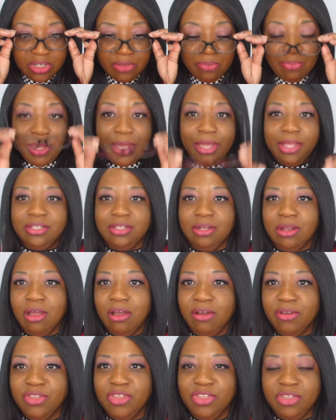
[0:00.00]
depends on
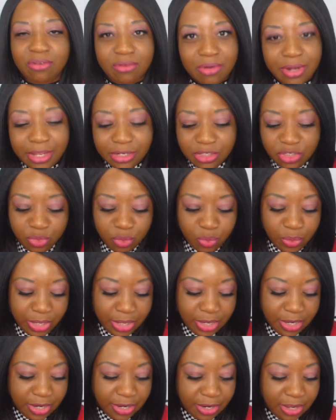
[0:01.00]
how you like to
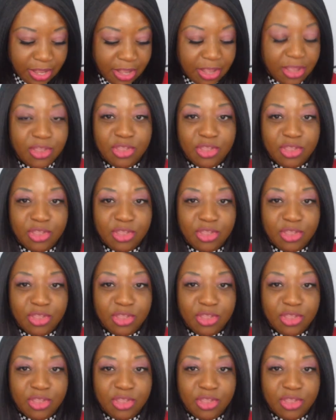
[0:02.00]
wear